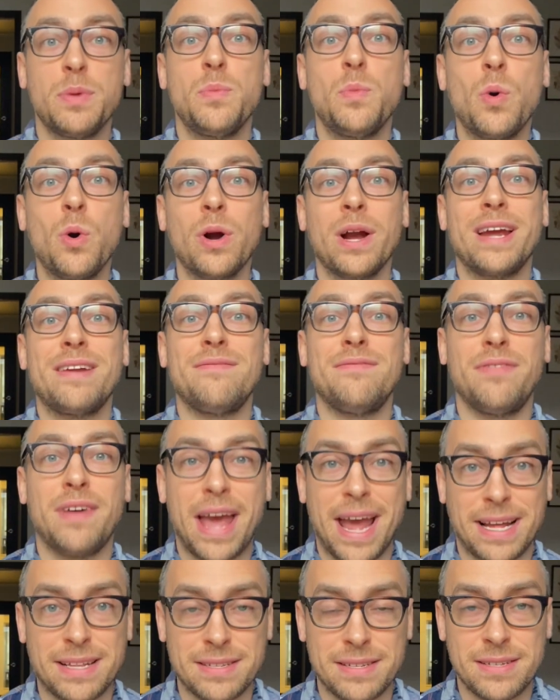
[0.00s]
more
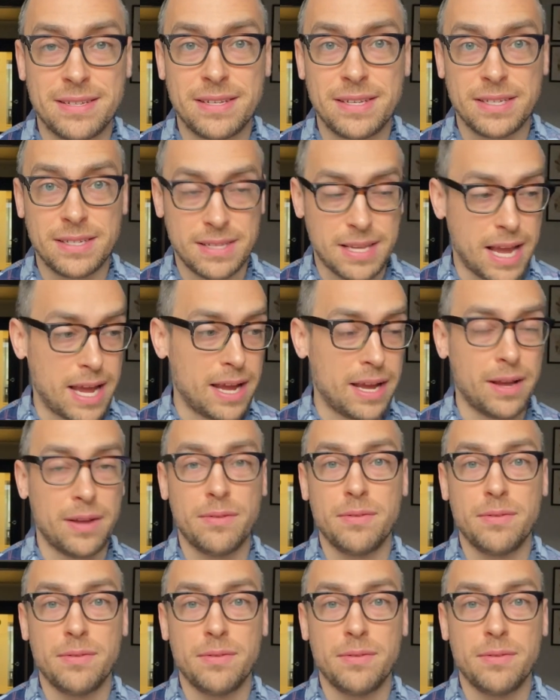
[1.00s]
advanced, say,